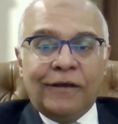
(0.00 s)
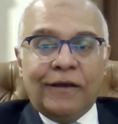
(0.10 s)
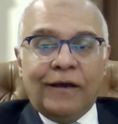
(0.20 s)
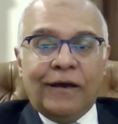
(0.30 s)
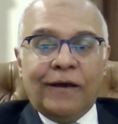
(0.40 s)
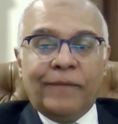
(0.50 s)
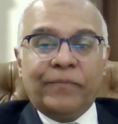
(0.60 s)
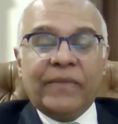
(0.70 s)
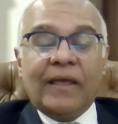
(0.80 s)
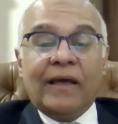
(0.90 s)

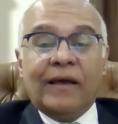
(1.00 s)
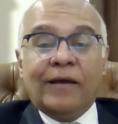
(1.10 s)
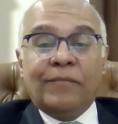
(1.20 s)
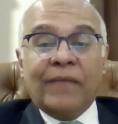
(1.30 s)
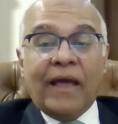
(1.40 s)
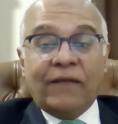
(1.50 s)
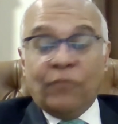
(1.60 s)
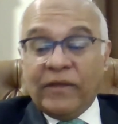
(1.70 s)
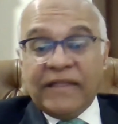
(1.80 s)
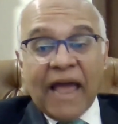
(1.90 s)
And
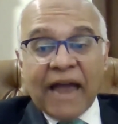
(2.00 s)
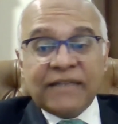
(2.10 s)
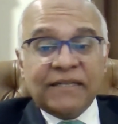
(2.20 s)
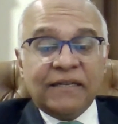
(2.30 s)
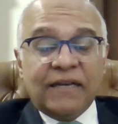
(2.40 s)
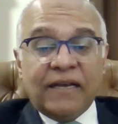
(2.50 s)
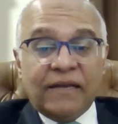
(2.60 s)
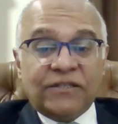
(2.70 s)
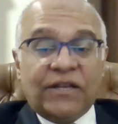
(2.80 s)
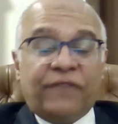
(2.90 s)
with that,
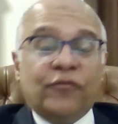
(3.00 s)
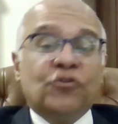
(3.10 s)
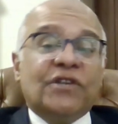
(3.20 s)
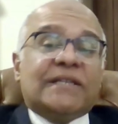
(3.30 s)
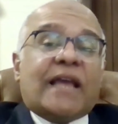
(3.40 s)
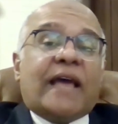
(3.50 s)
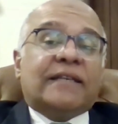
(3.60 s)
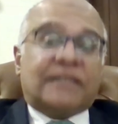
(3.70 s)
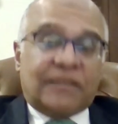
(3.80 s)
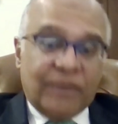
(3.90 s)
if you just
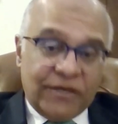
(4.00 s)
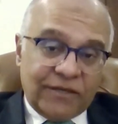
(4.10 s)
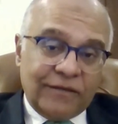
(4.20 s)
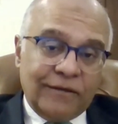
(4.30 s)
estimate